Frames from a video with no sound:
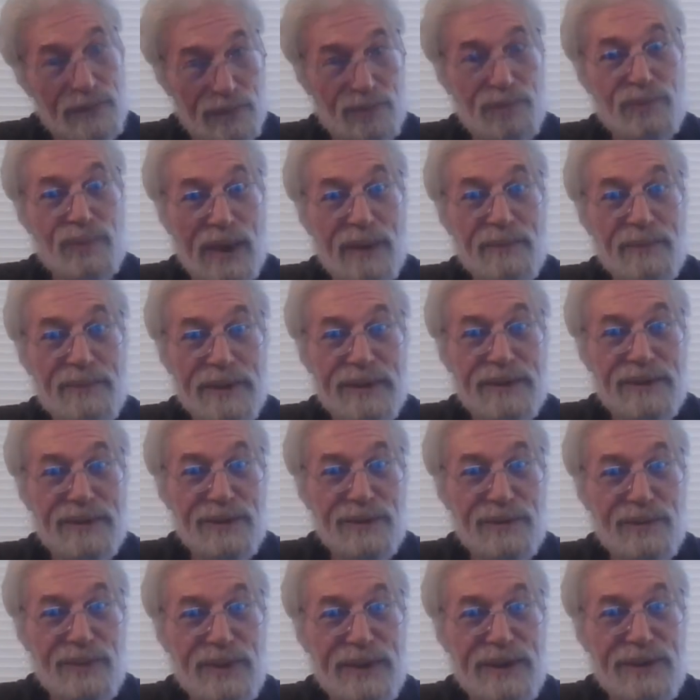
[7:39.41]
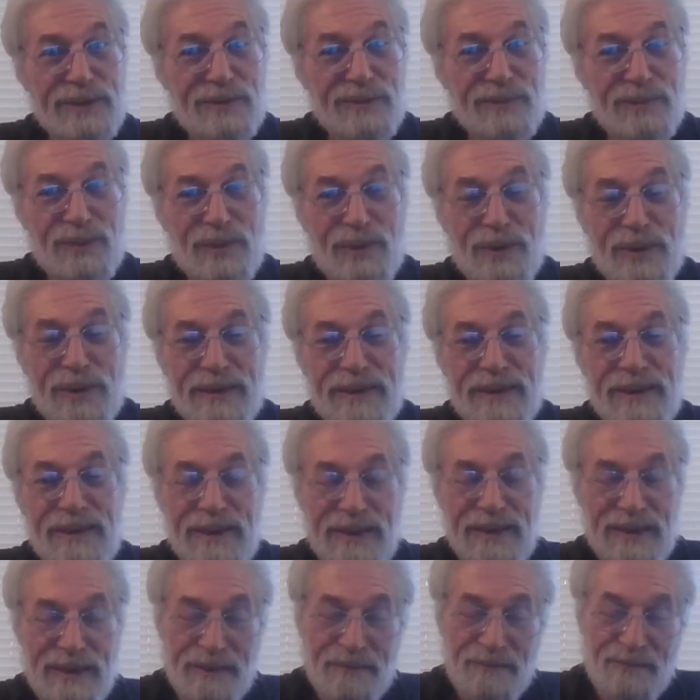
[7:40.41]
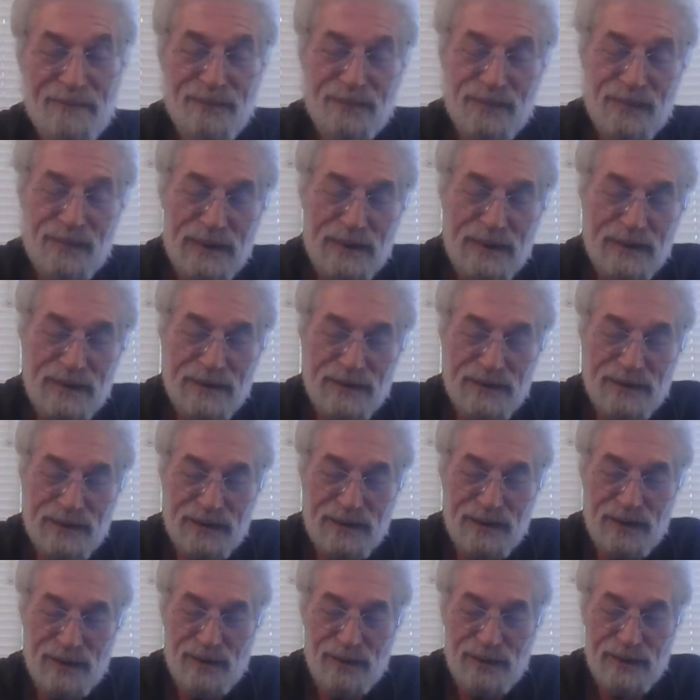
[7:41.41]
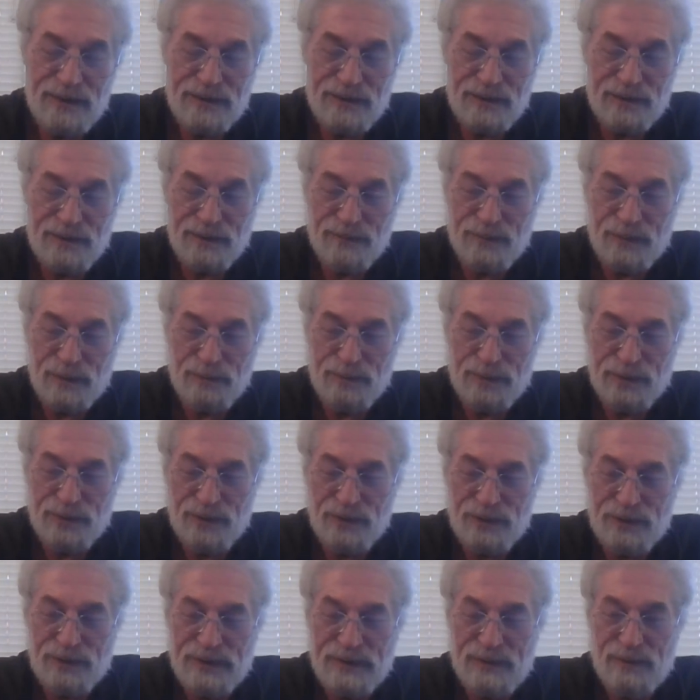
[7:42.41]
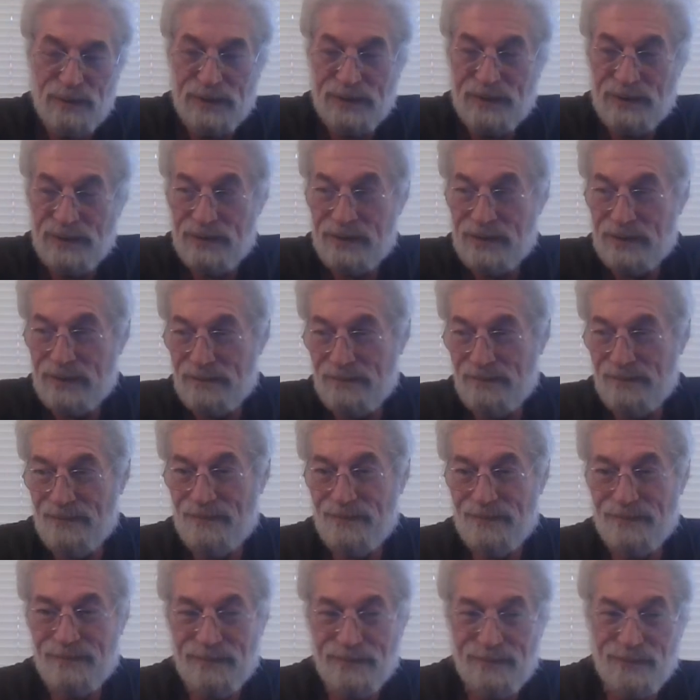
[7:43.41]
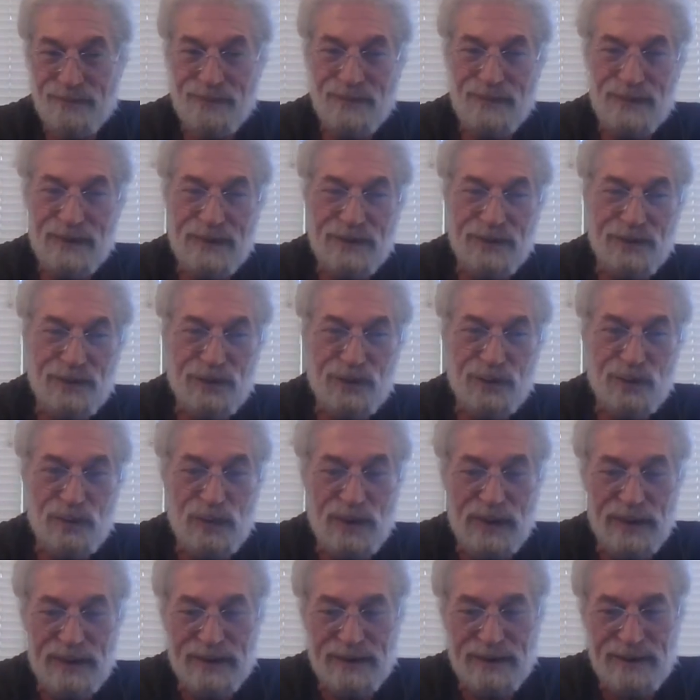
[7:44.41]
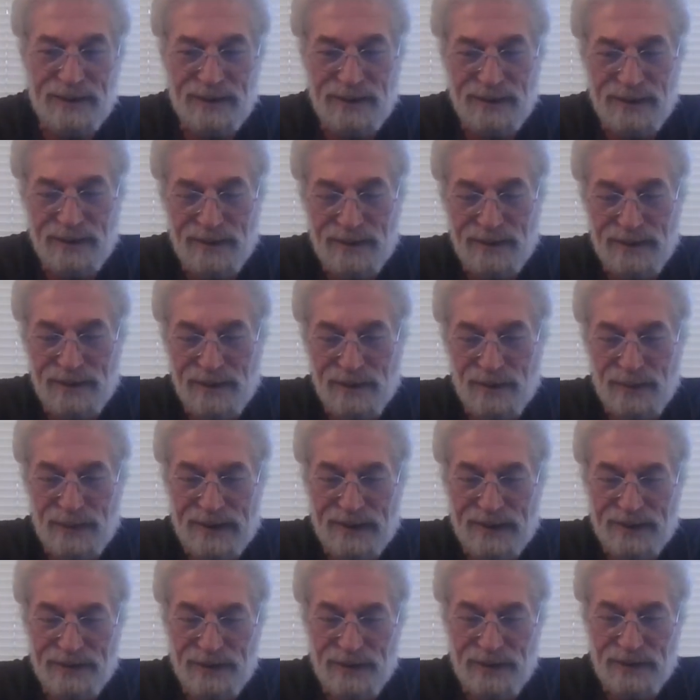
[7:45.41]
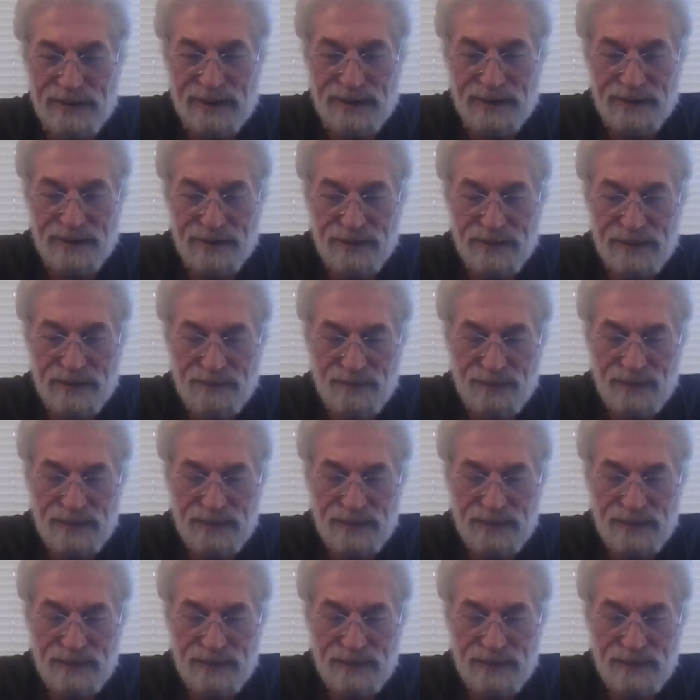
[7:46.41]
Probably a good reason for it. So it's good for pleurisy, which is swelling around your lungs.